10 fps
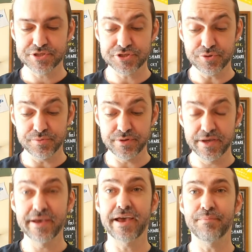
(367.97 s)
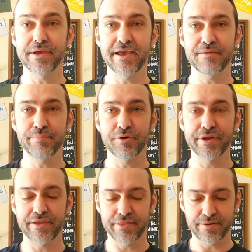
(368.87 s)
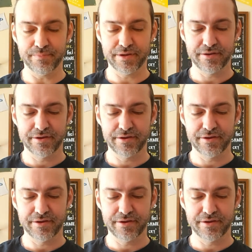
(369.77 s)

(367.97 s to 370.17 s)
soon and begin building them.